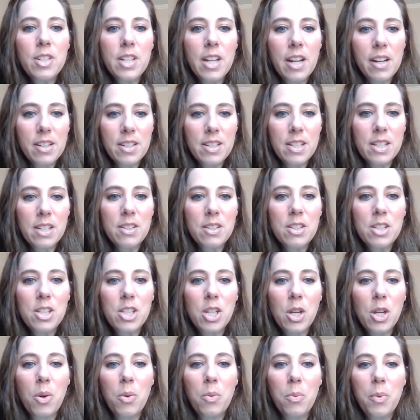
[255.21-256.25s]
Texas.
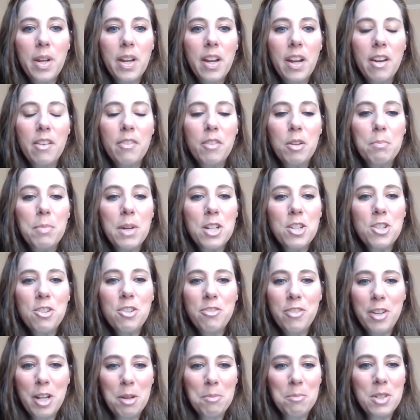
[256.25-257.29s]
So we have a bunch
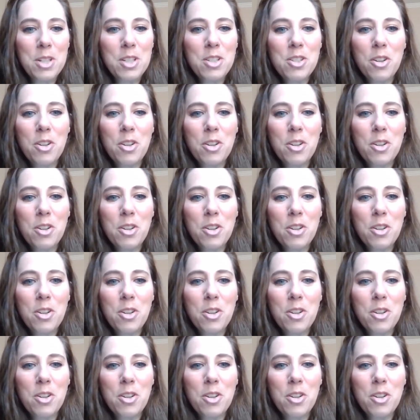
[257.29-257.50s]
of families.